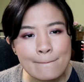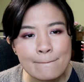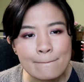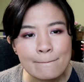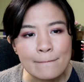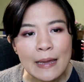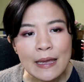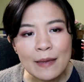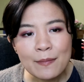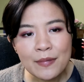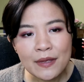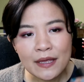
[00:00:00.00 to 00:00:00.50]

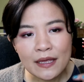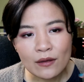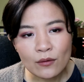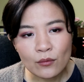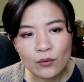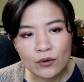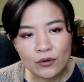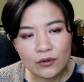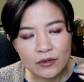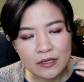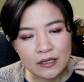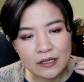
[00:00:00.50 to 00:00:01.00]
maybe it
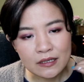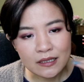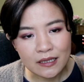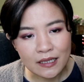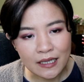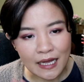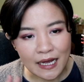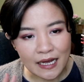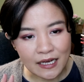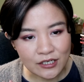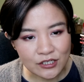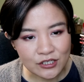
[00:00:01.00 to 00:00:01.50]
will
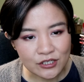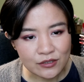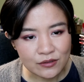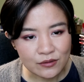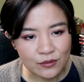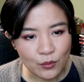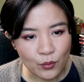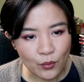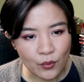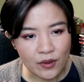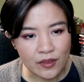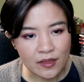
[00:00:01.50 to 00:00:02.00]
clash
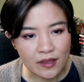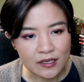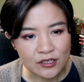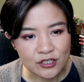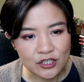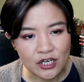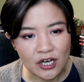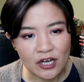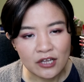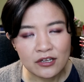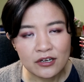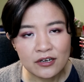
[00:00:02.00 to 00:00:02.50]
with
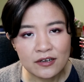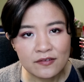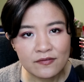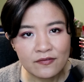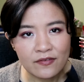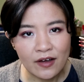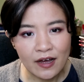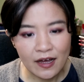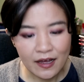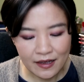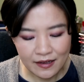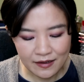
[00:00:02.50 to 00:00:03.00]
each other if
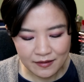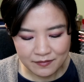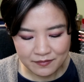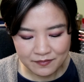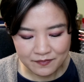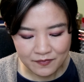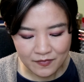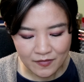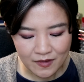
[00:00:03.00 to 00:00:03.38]
I'm